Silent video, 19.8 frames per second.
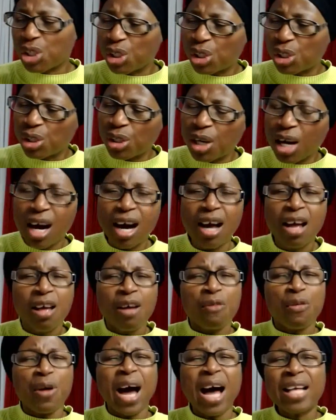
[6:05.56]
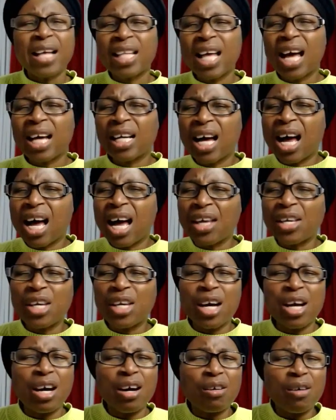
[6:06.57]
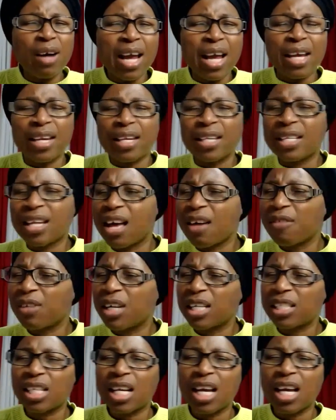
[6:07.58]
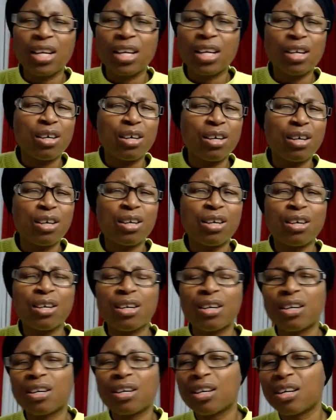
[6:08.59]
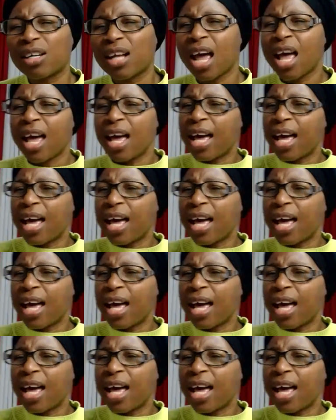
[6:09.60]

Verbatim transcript: you are Father God, your way never change, Lord.